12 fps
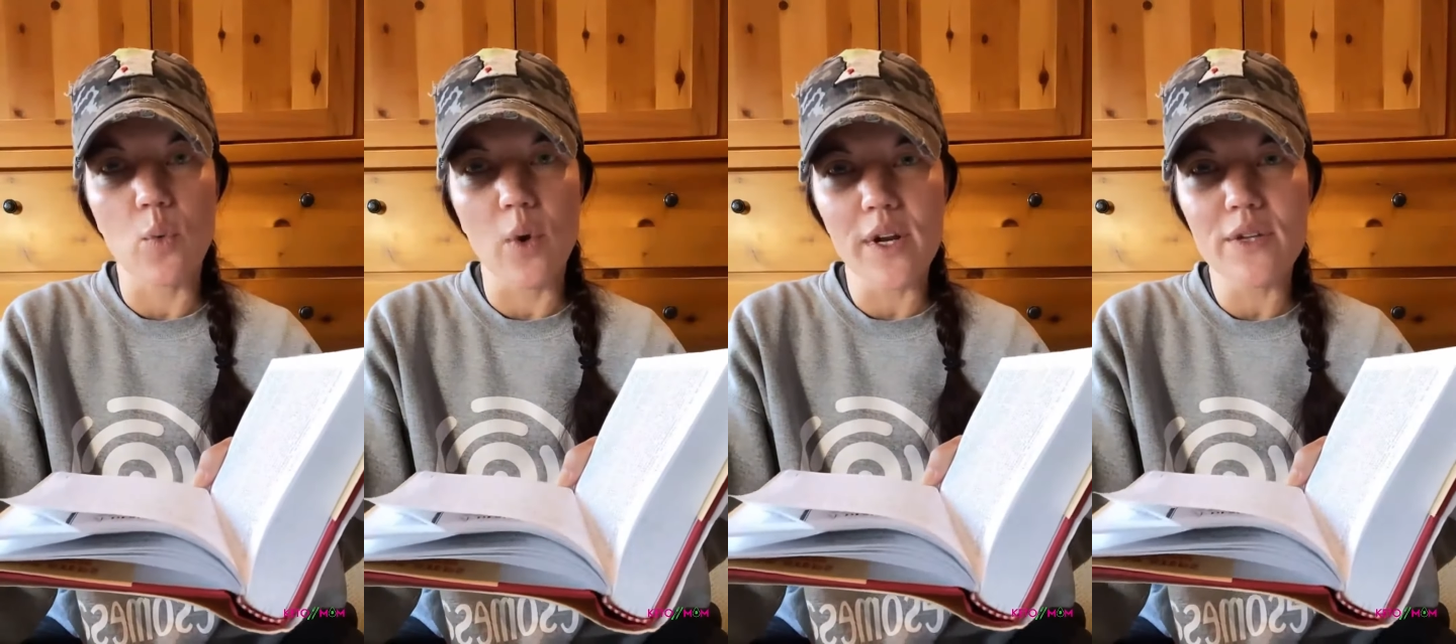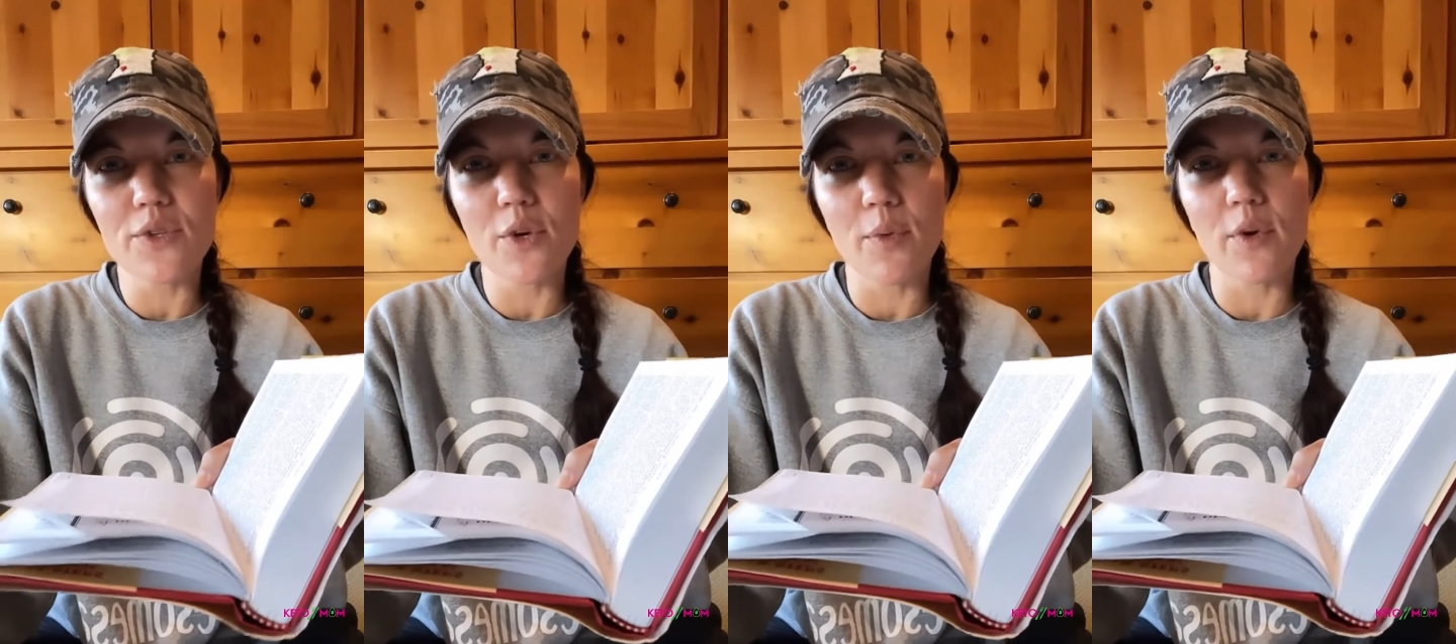What
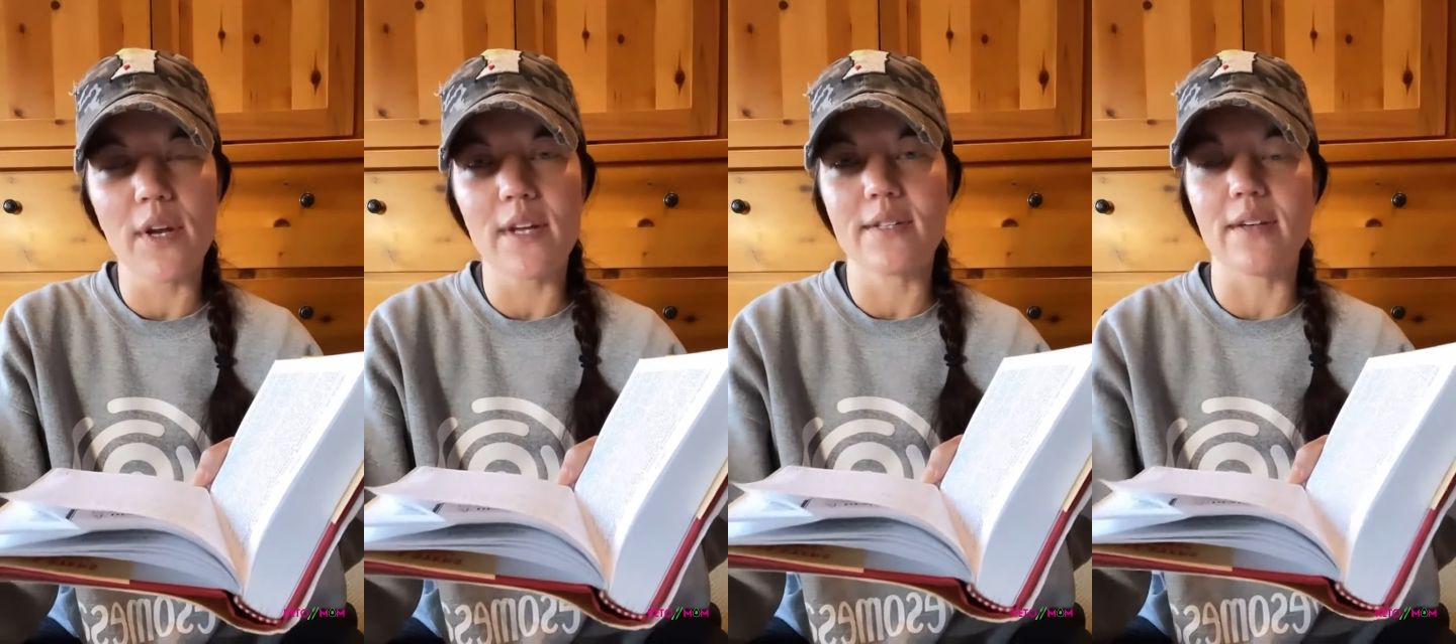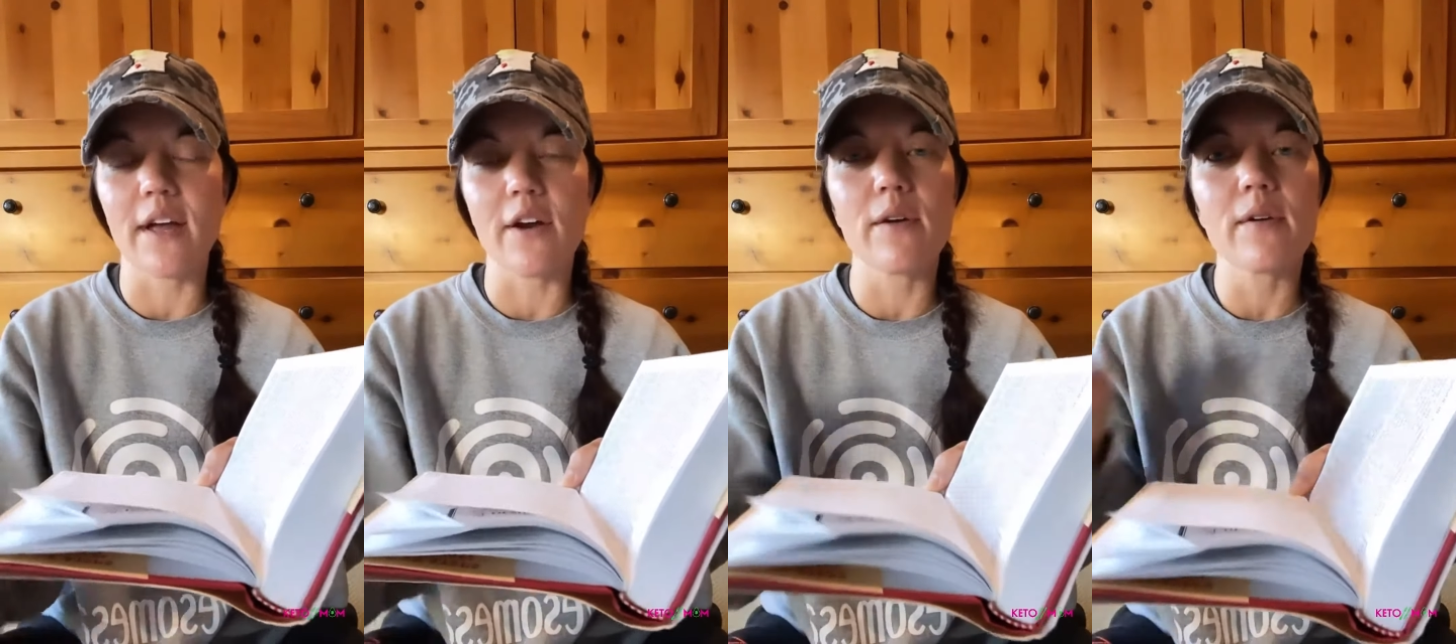is your burning
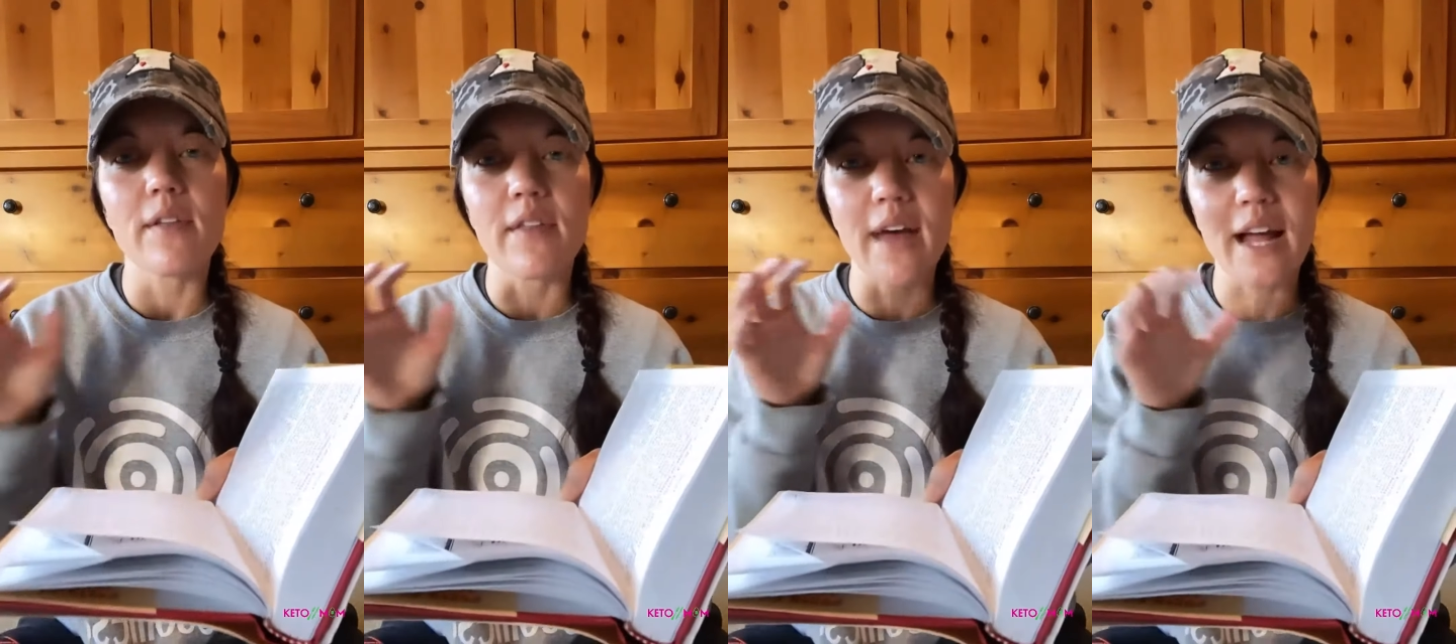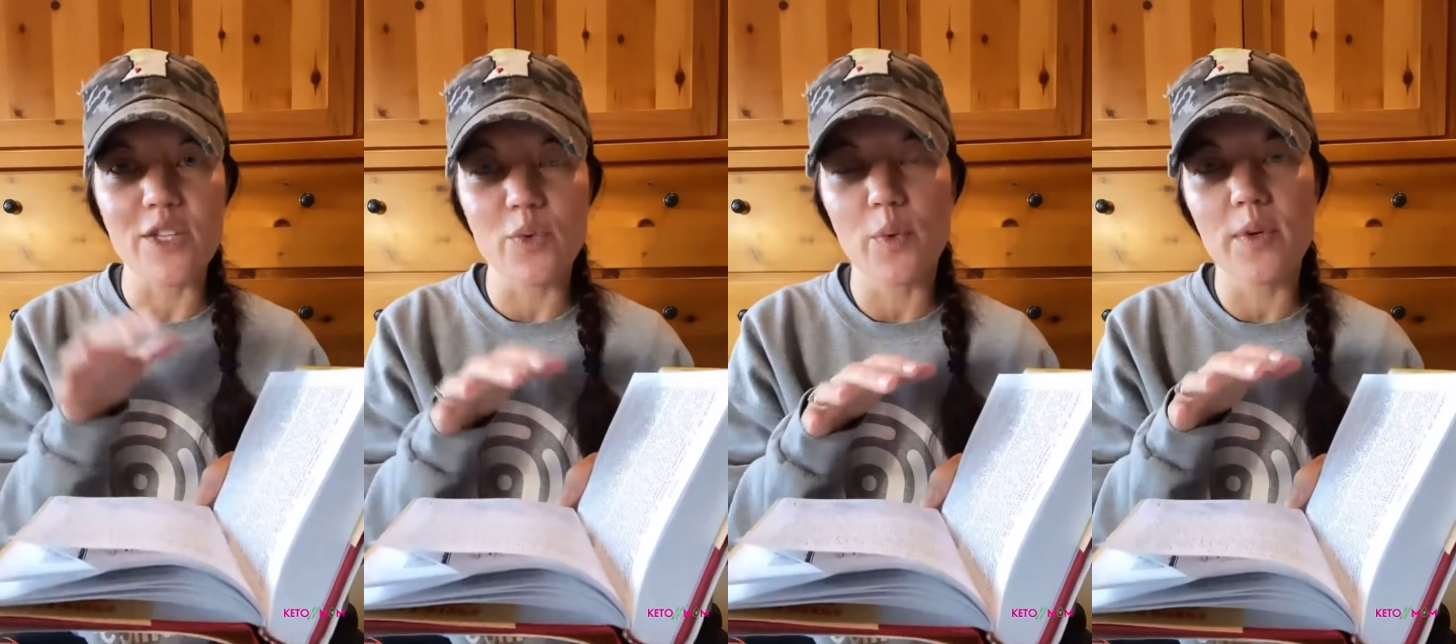desire?
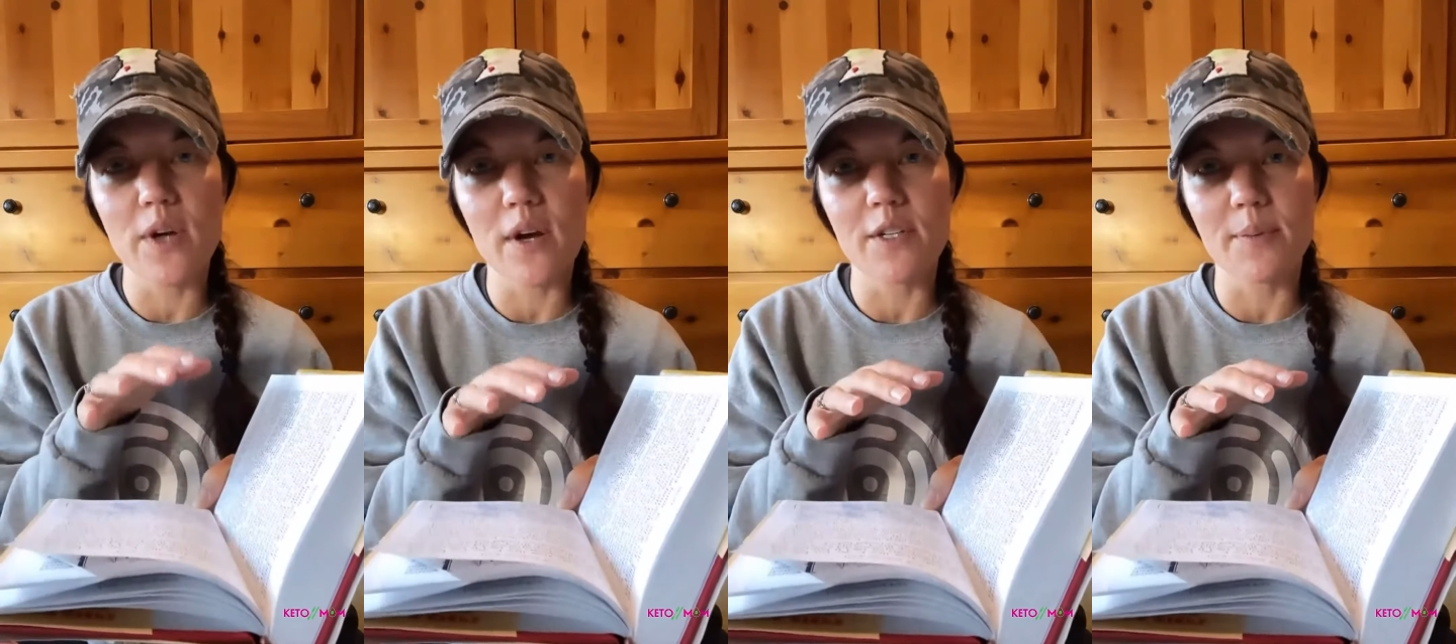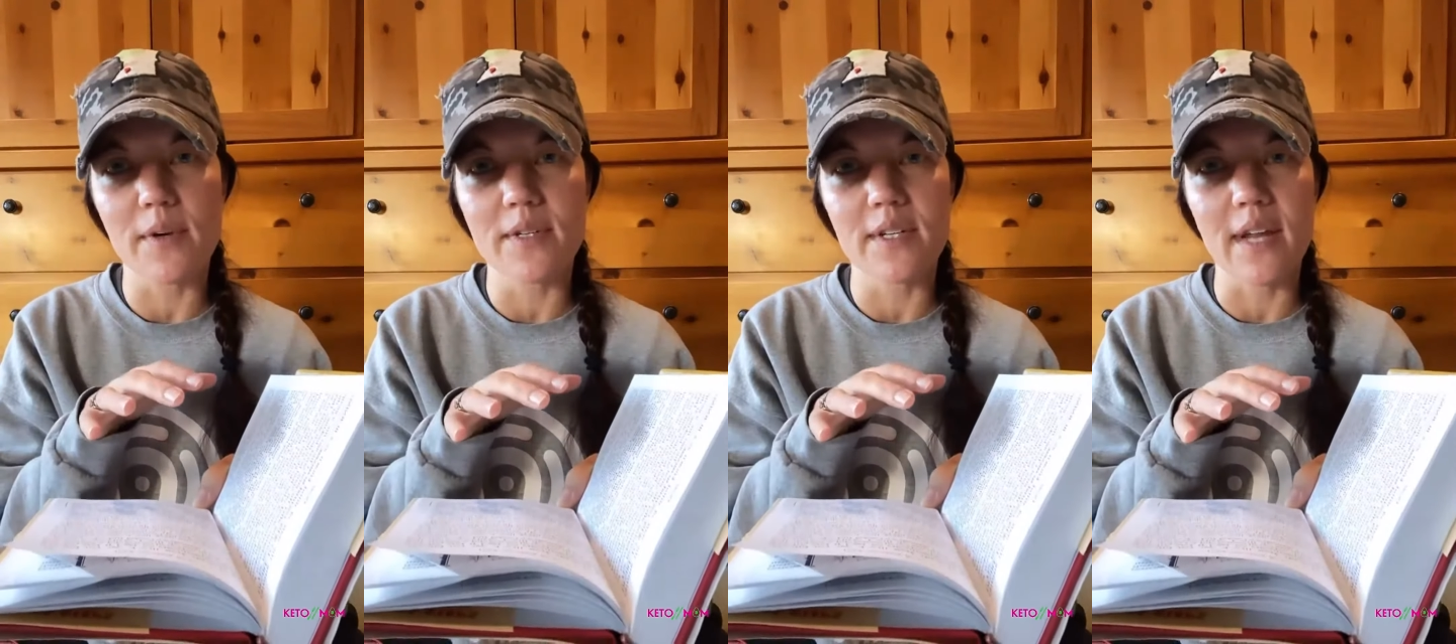That's what we talked
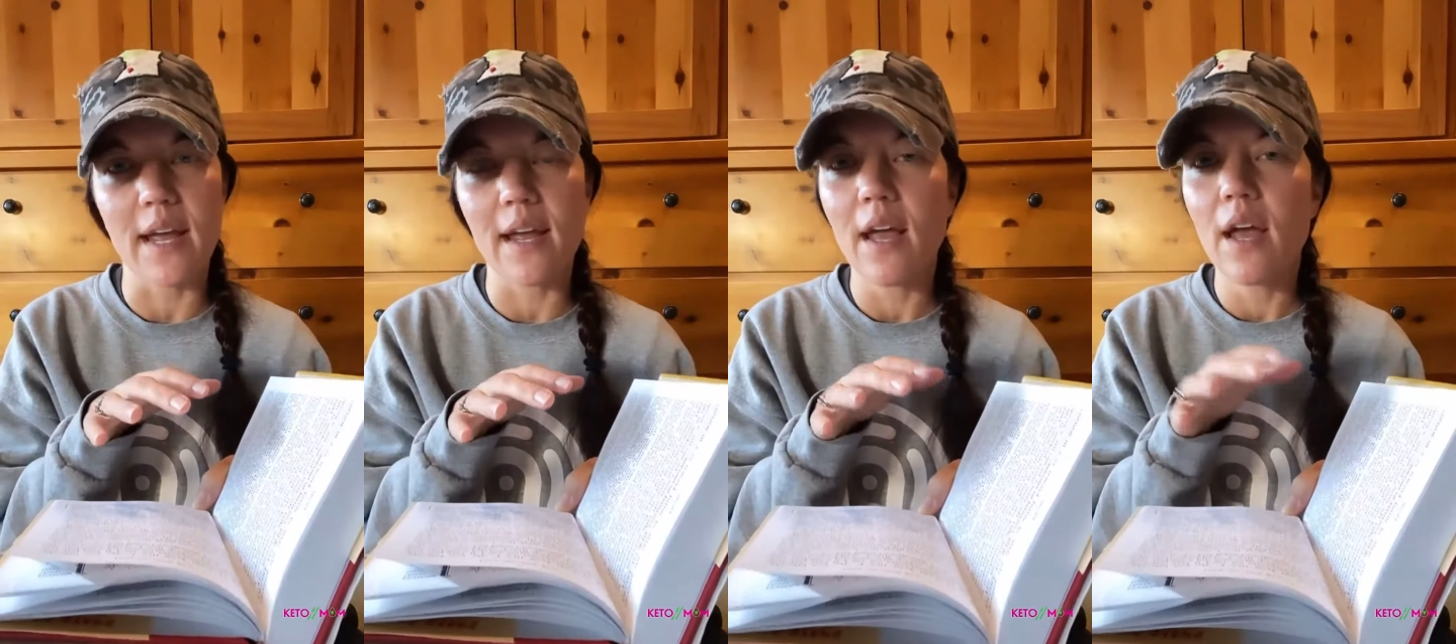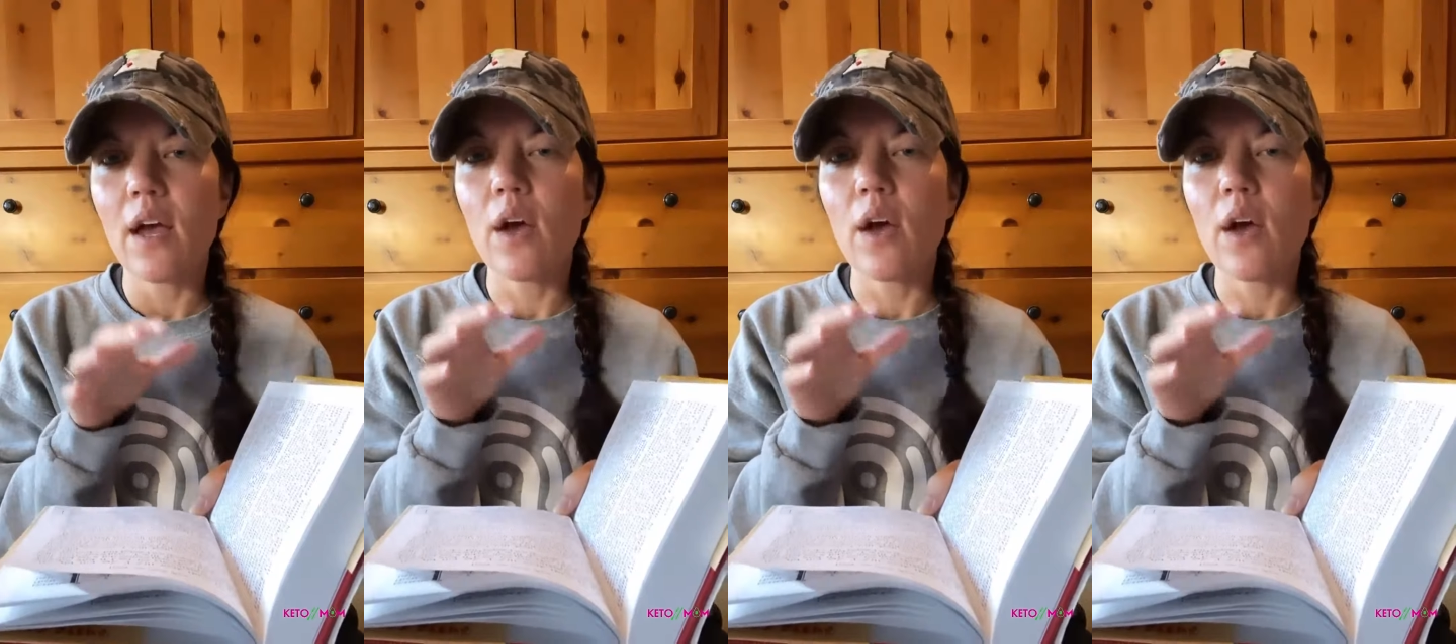about today.